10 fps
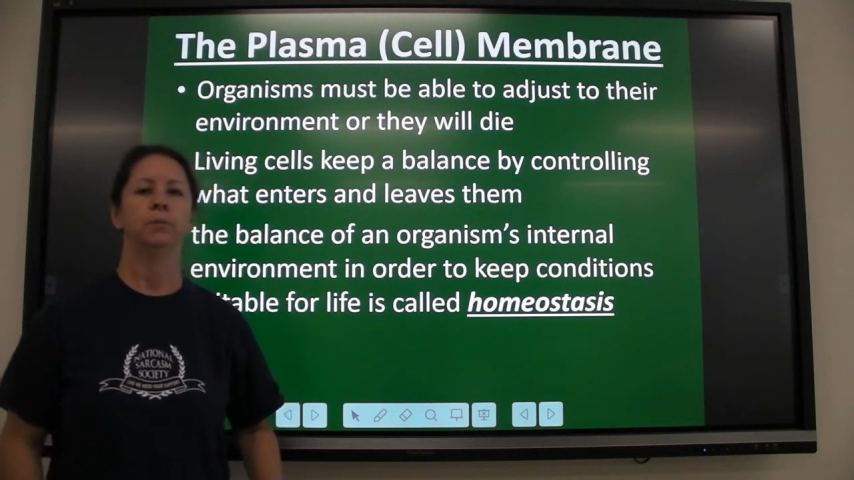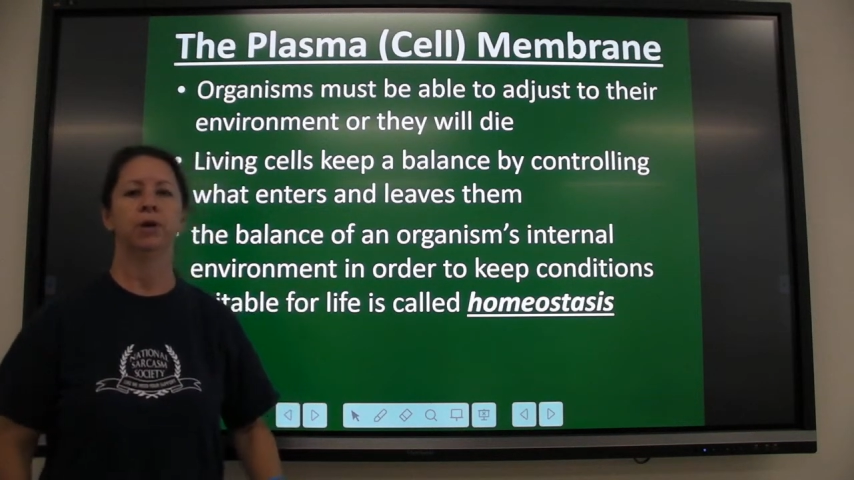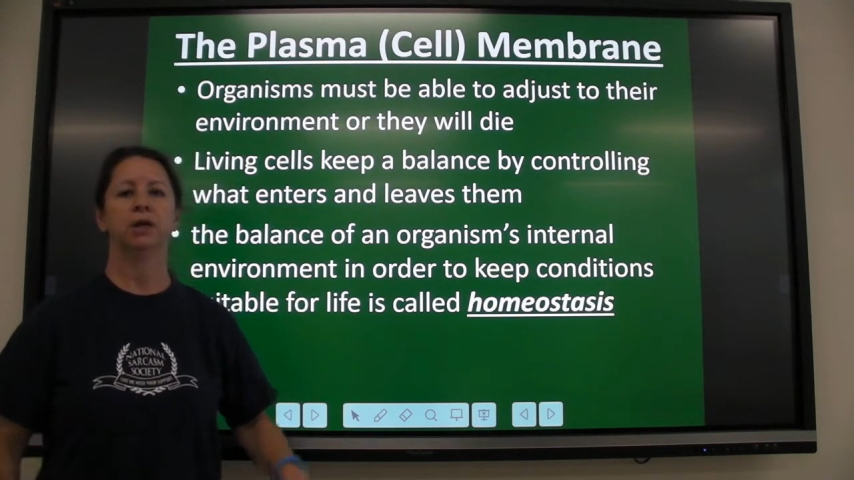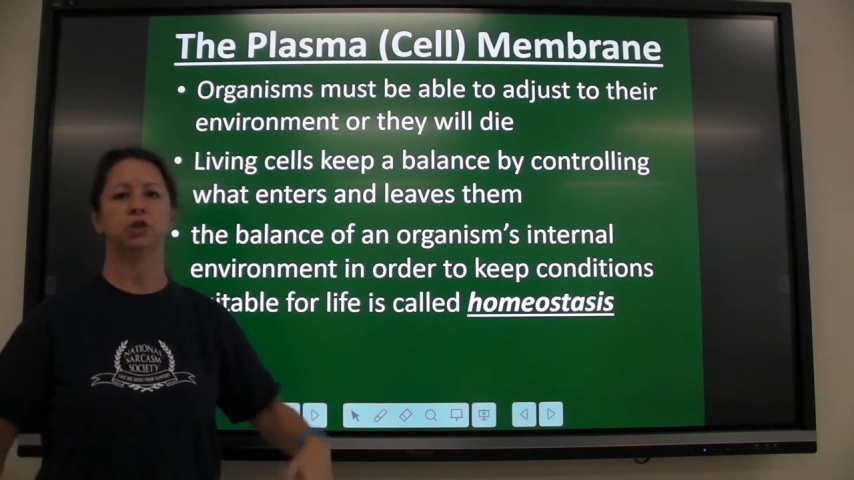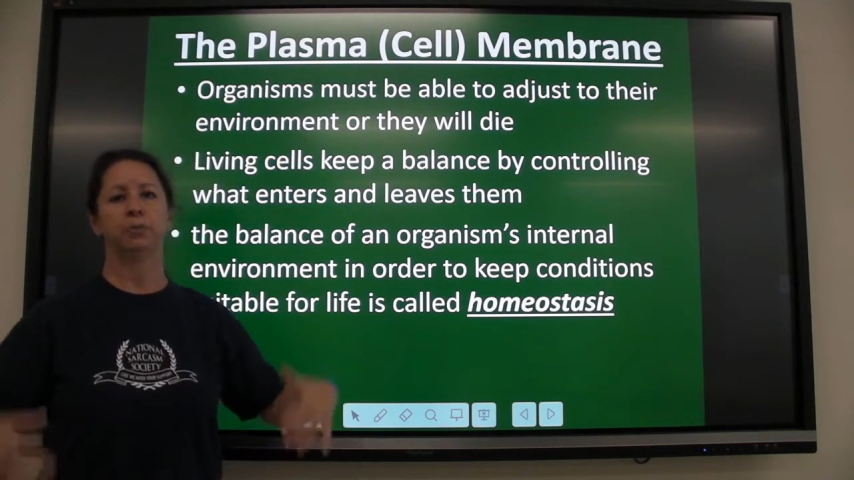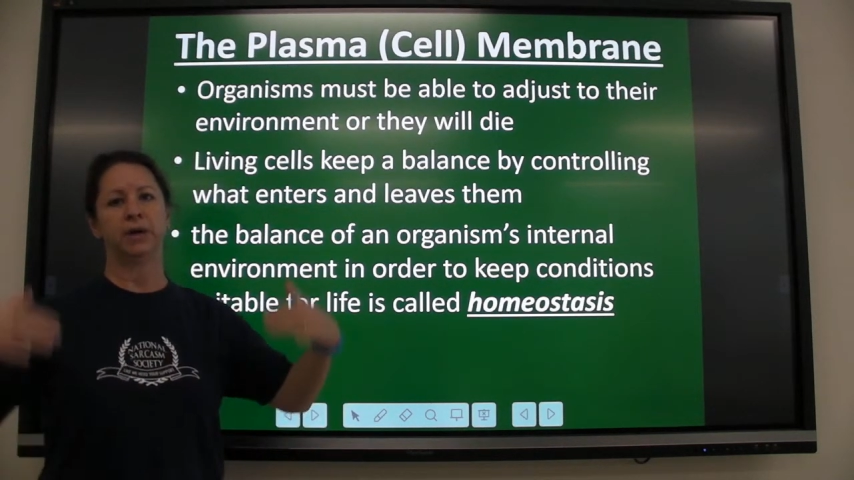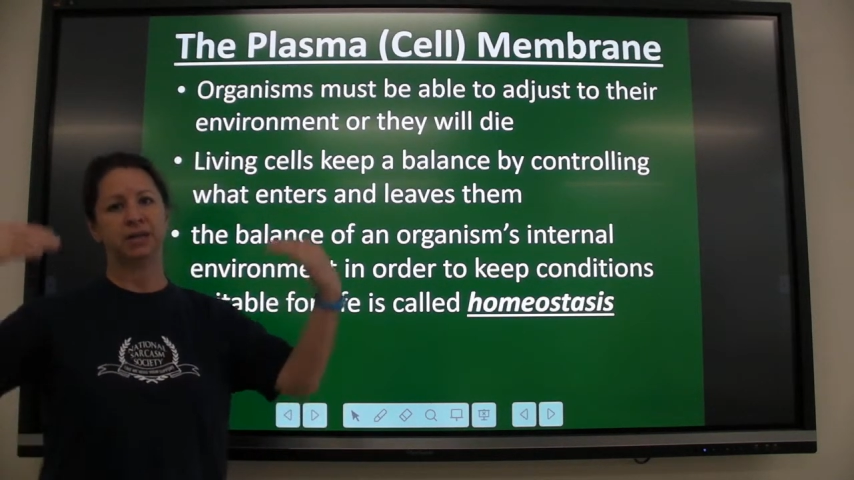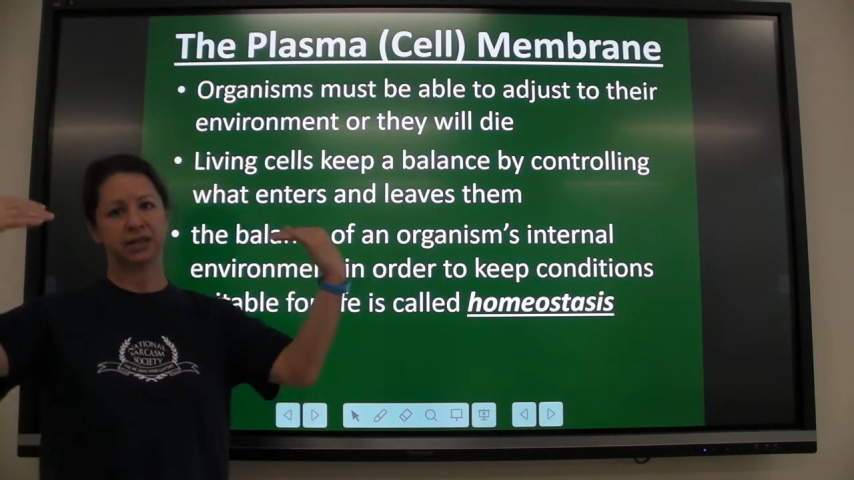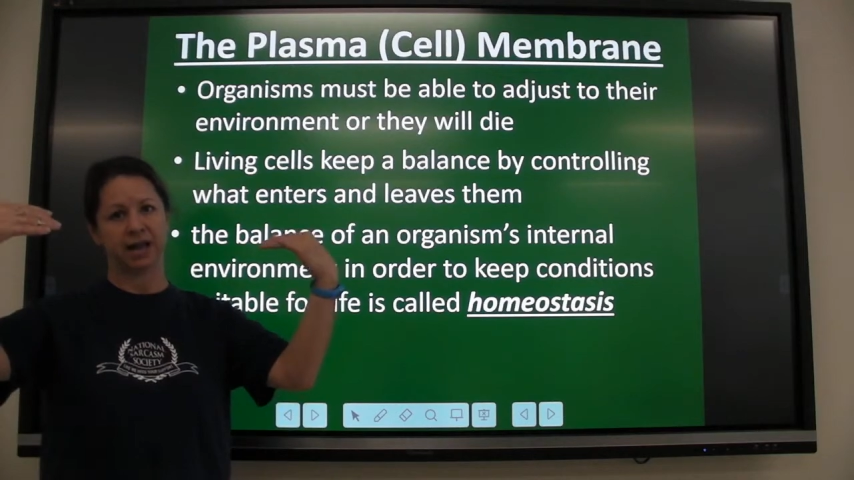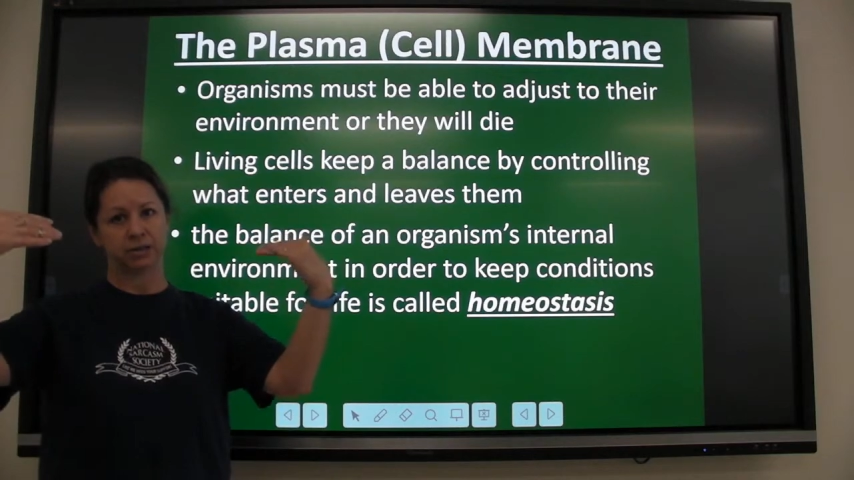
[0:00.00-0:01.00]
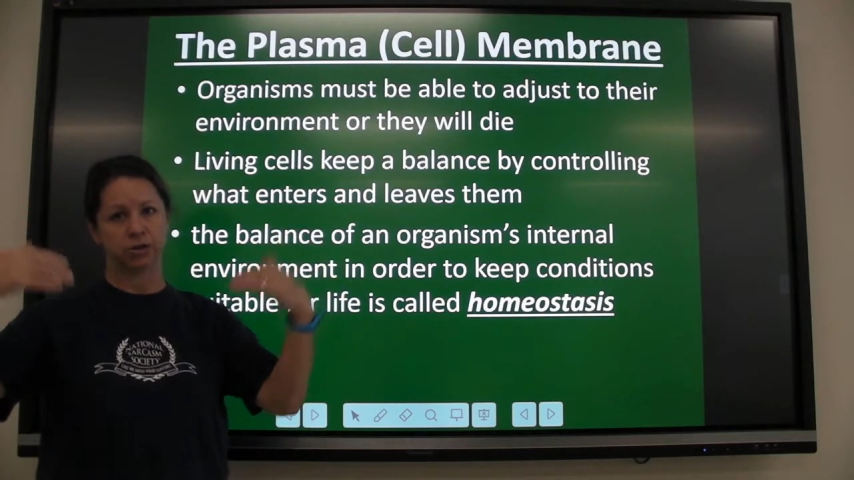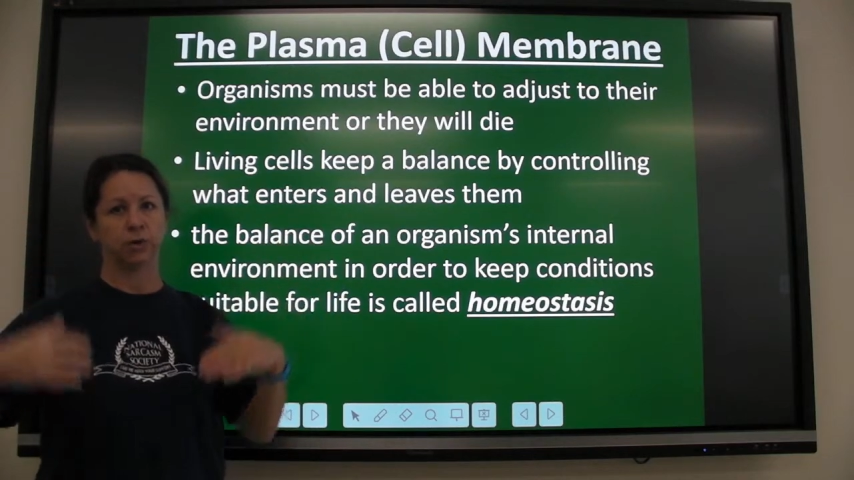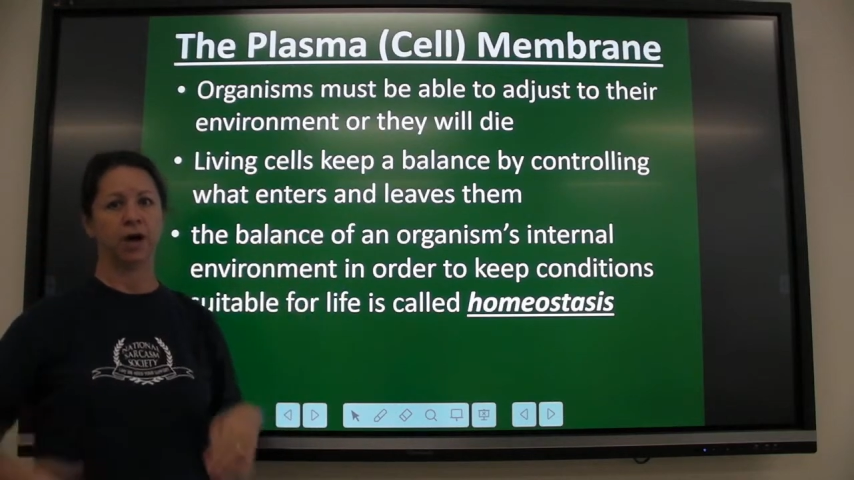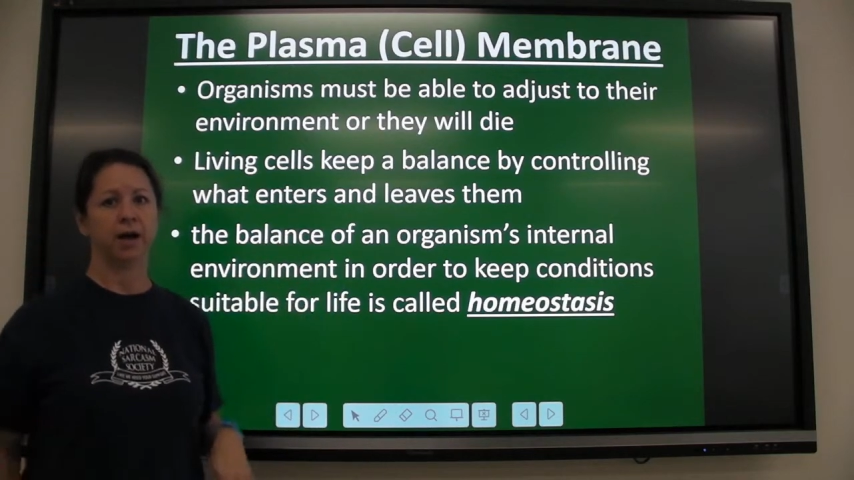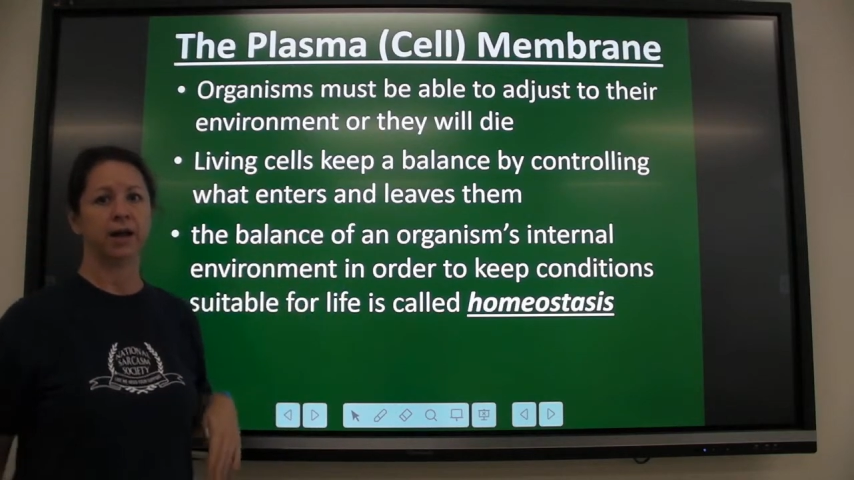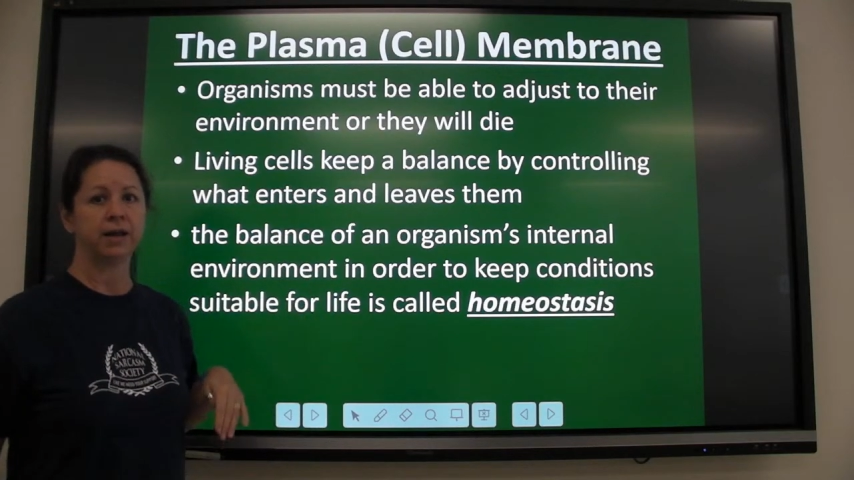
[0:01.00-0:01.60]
because your body's got too hot.